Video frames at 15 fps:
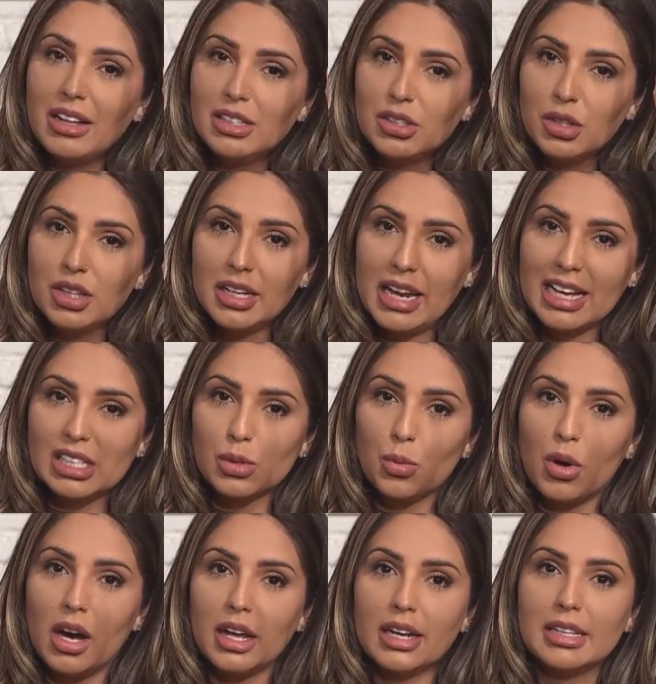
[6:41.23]
on to the next
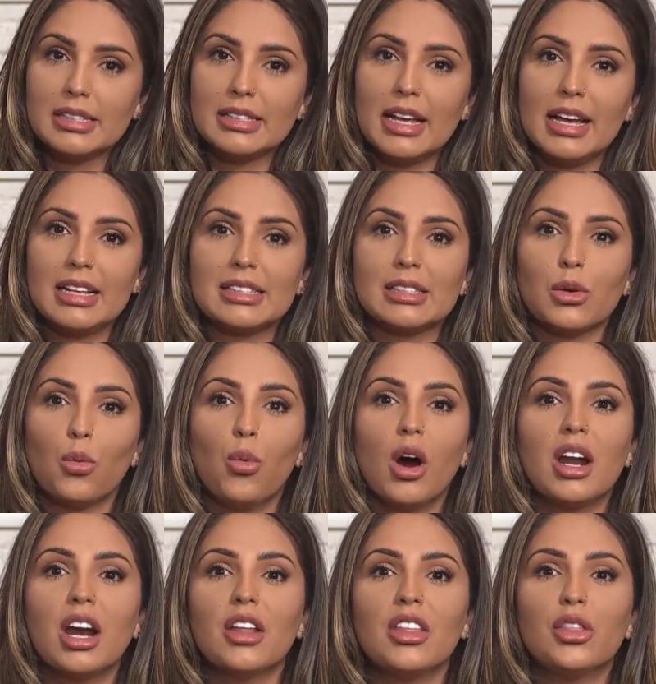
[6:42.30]
one. It says, what
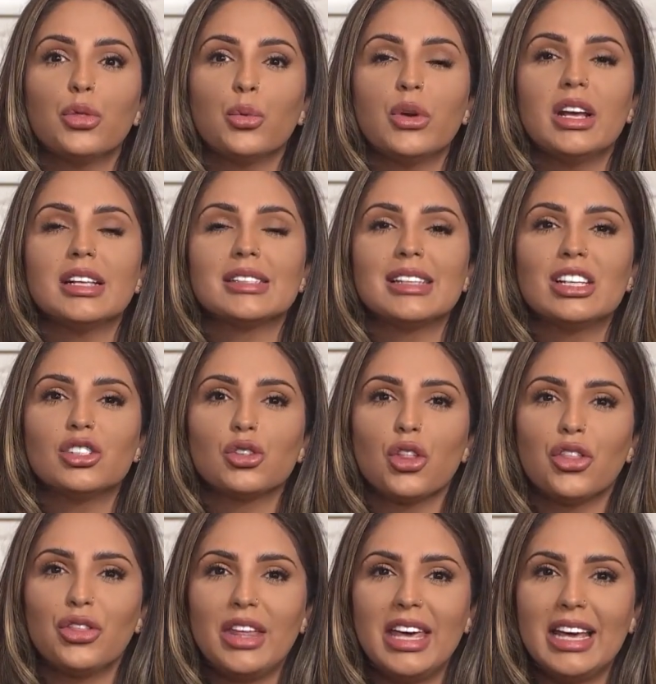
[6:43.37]
are the 3
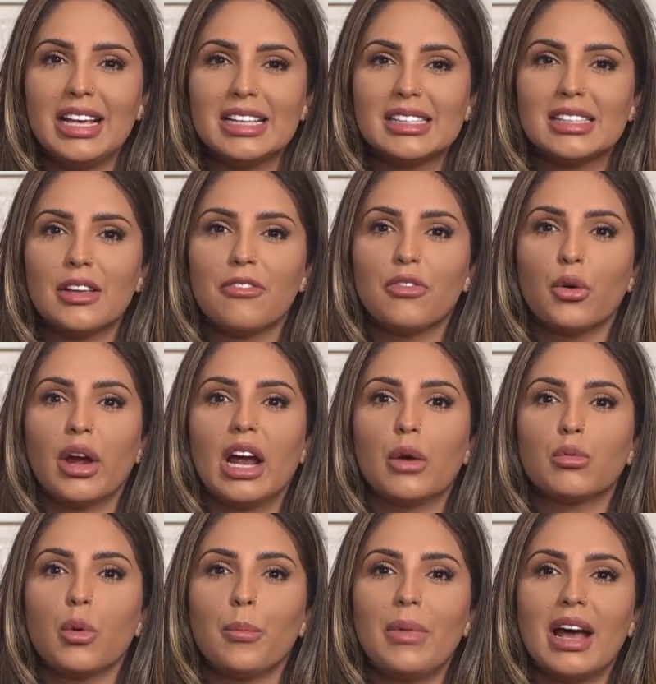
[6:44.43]
essential things for a
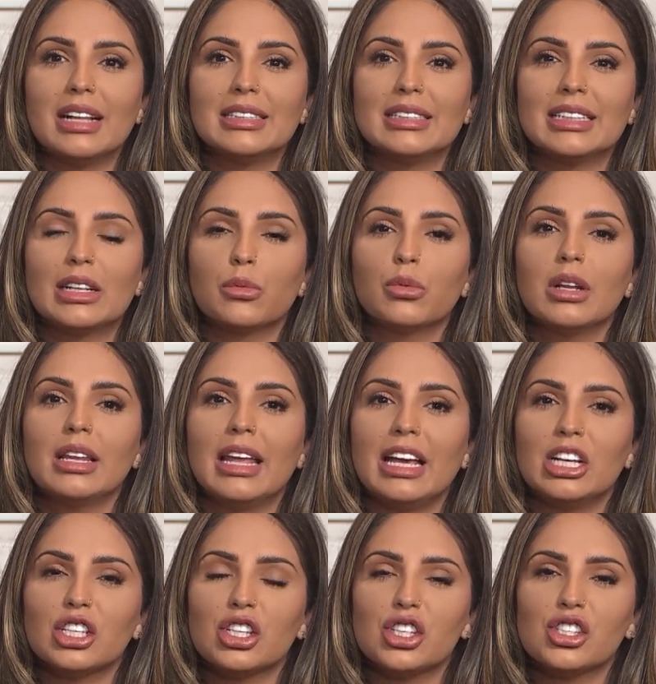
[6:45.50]
romantic
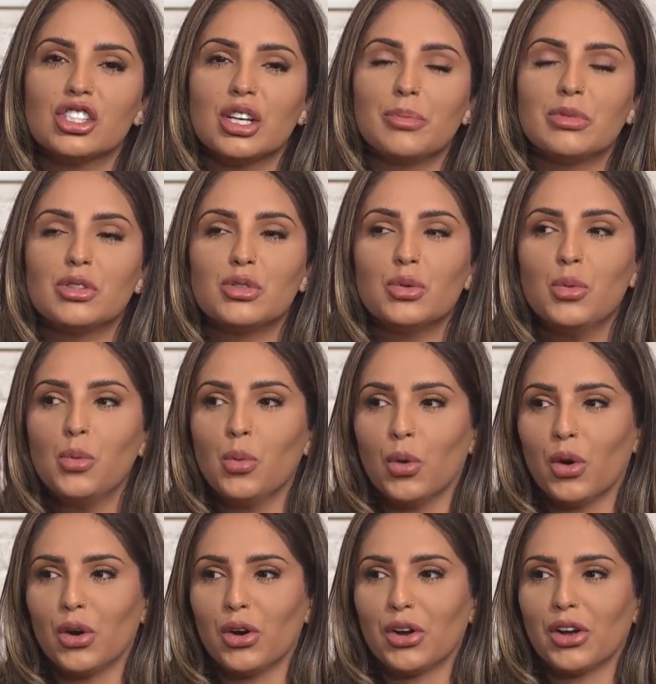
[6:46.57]
relationship to
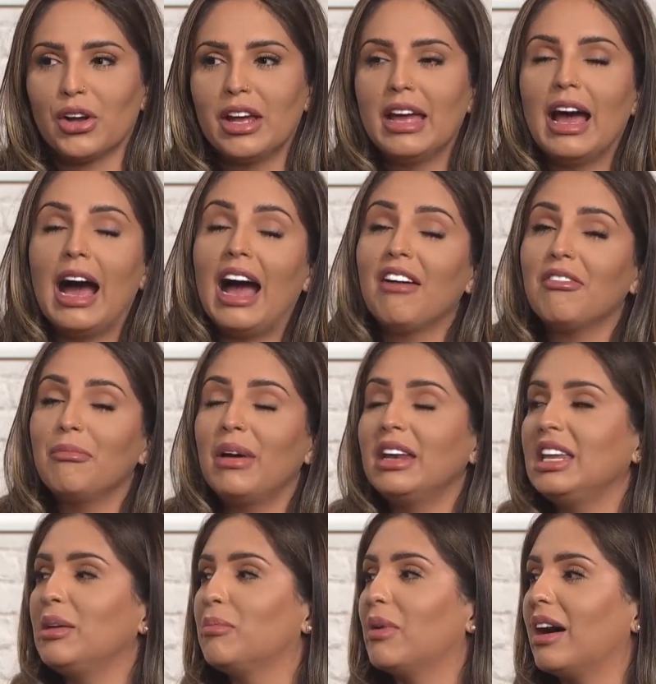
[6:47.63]
work? I have
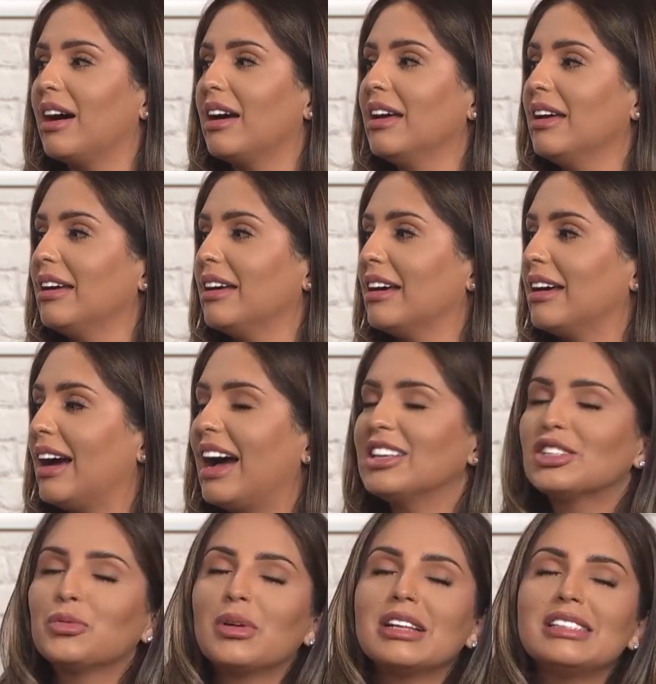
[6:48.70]
many, but I
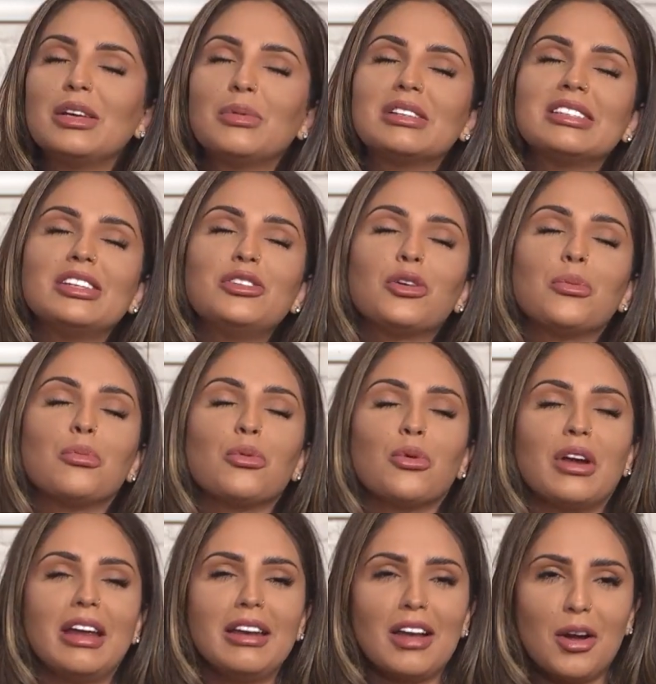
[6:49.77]
just want to see what's in your
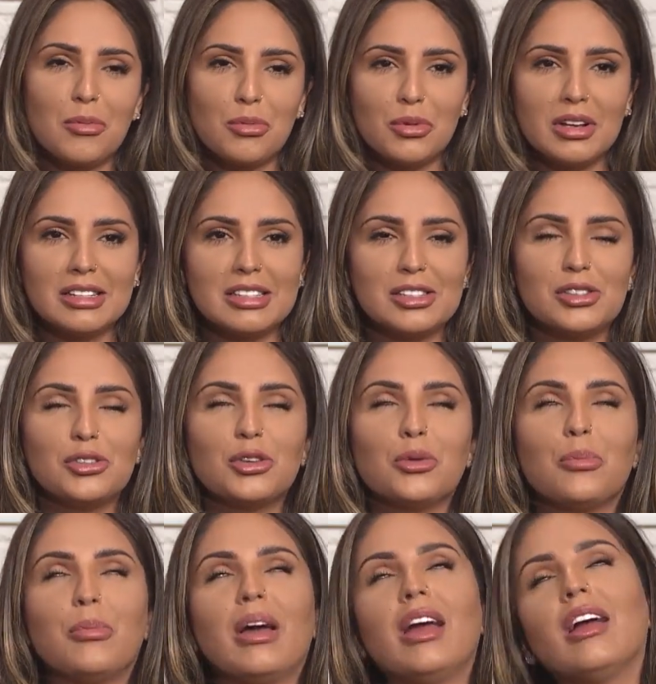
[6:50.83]
brain, Aubrey, since you're
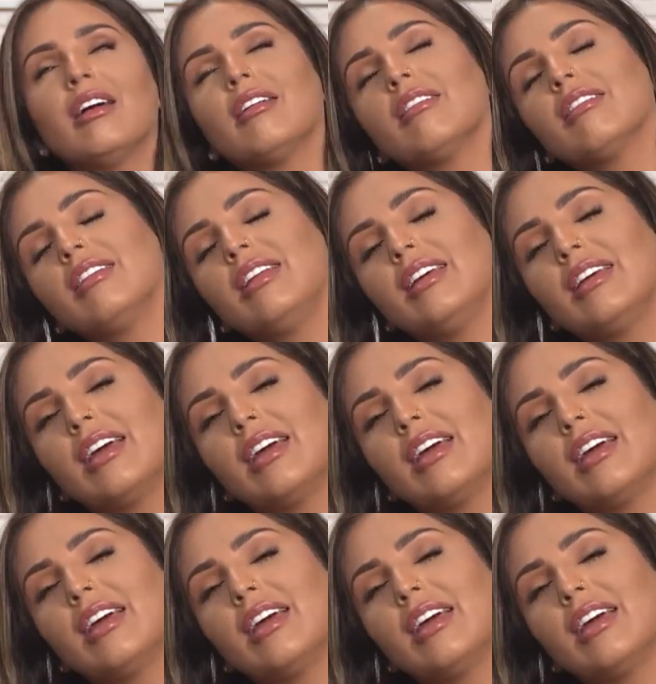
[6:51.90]
barely